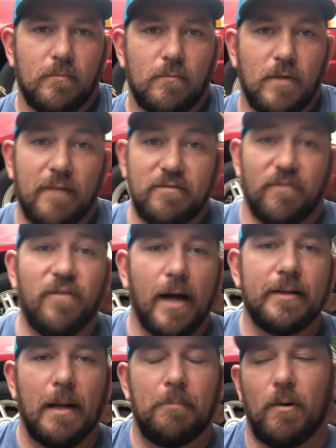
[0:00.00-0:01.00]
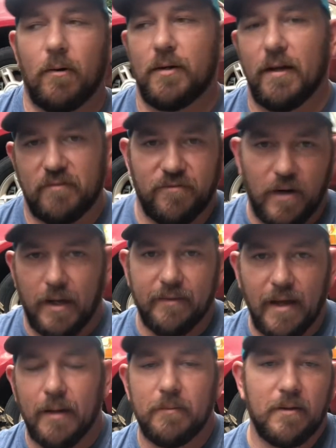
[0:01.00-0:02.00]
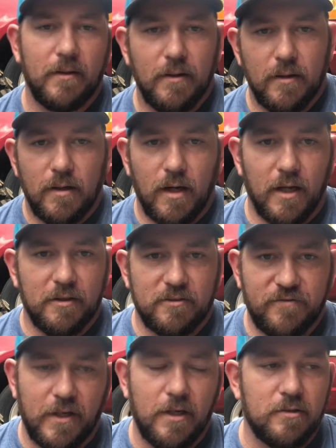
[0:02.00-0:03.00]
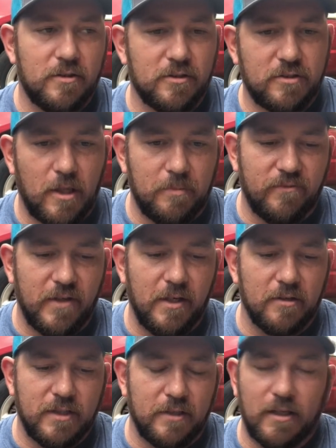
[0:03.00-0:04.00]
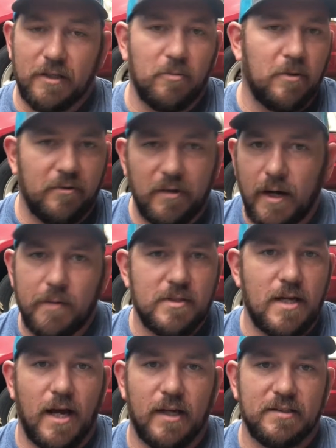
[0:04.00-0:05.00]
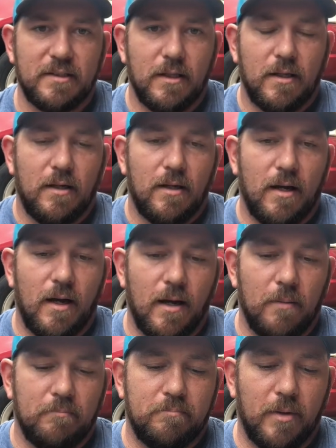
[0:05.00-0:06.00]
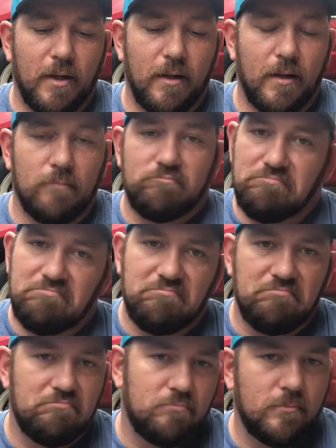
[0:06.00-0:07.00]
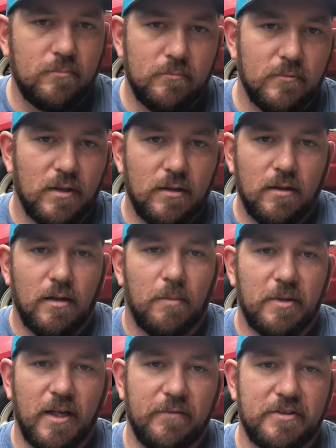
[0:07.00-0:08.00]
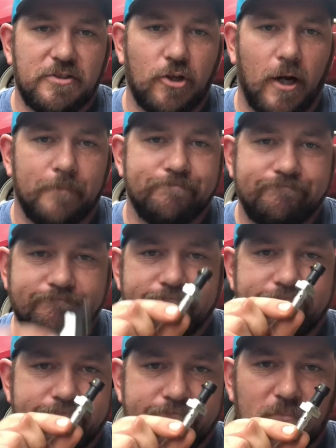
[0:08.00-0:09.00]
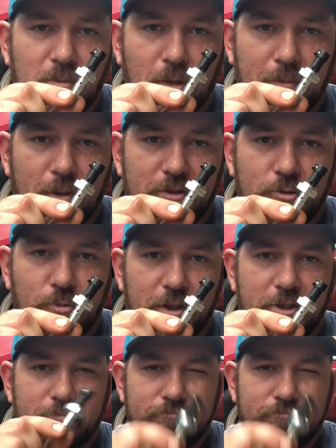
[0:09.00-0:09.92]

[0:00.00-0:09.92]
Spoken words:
You have to find that part. You have to find that. There's a couple videos out there. I don't know the names of guys, but I'm gonna give this a try. Brake pressure switch.